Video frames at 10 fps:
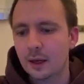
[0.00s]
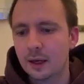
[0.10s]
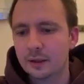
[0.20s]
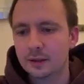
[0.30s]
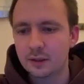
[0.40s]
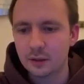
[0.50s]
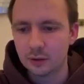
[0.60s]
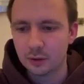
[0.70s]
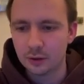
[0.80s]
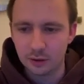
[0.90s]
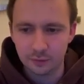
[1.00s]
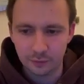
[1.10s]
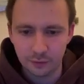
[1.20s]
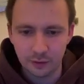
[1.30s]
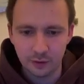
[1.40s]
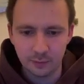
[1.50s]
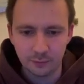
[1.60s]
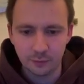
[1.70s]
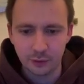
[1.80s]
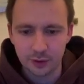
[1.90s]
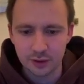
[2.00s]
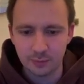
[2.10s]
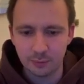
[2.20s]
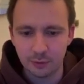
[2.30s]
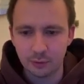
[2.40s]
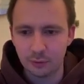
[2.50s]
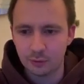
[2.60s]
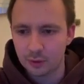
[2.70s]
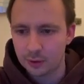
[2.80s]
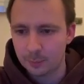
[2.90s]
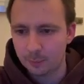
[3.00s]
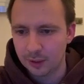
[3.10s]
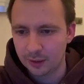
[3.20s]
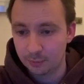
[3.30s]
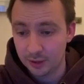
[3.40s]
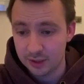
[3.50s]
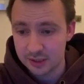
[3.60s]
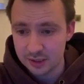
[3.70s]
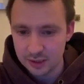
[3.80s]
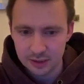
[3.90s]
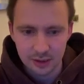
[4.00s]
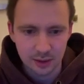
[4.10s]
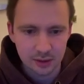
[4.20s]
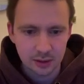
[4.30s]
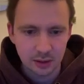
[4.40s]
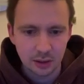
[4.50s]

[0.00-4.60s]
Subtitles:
And here, if, for example, black plays c6,